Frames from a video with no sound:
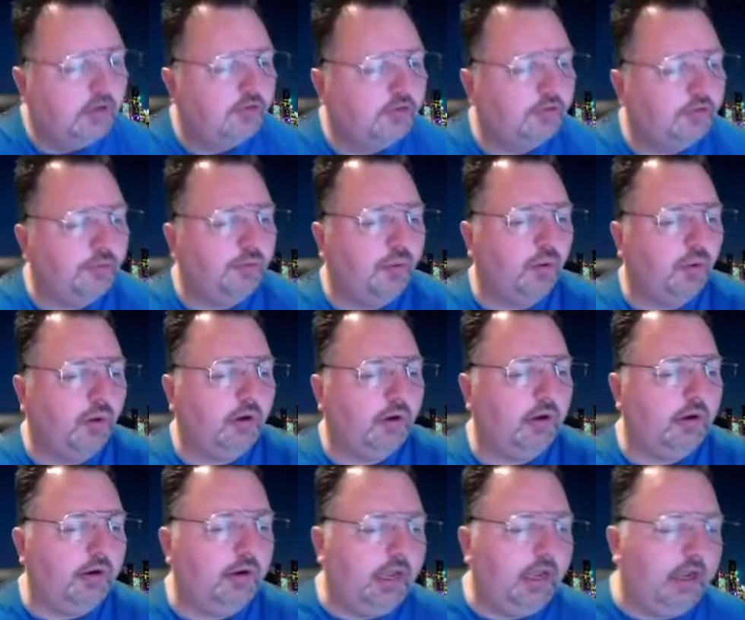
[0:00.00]

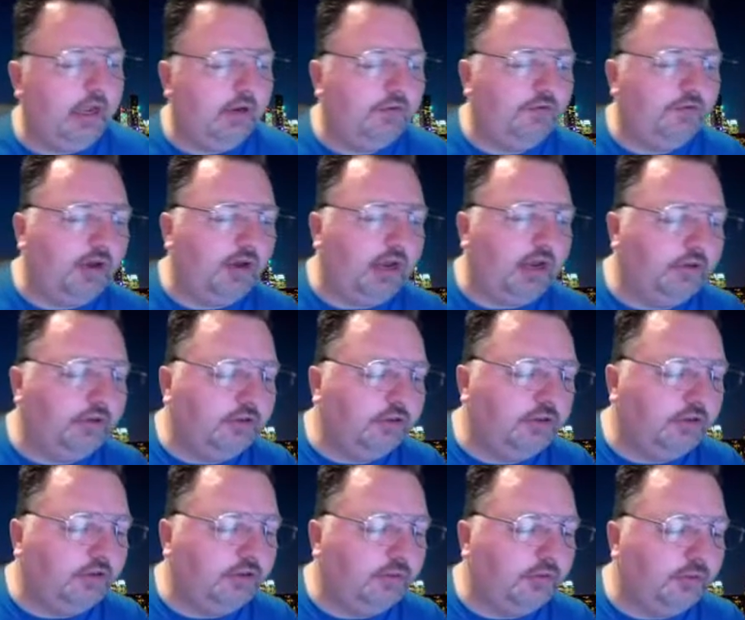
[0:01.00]
supporter and friend
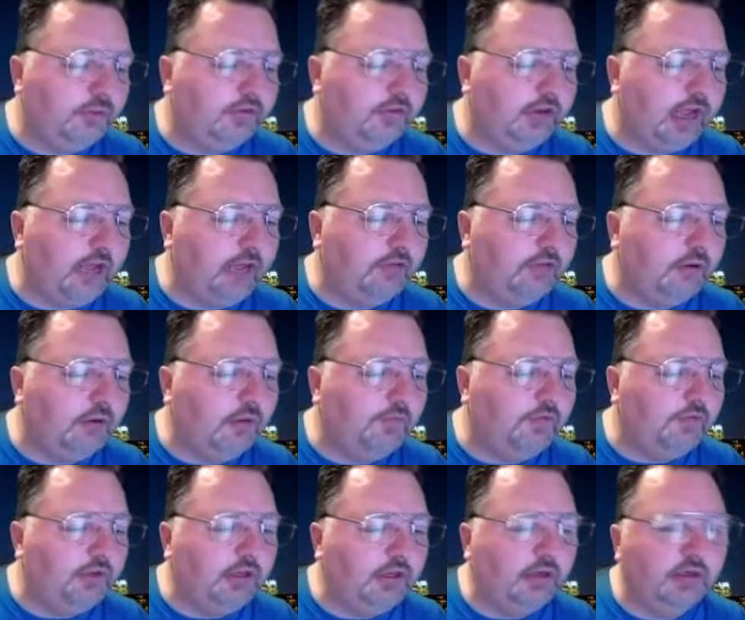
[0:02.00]
to Superchat, so
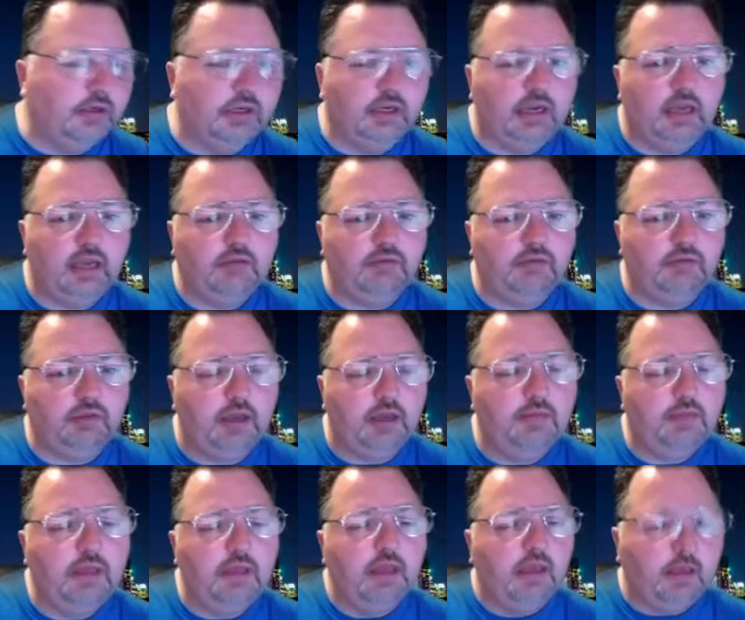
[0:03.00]
hopefully you'll connect with
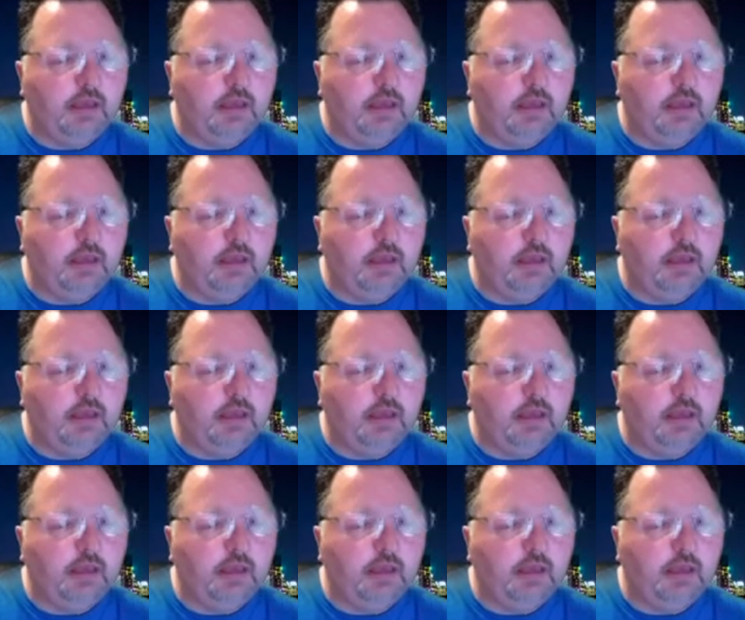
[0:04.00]
him.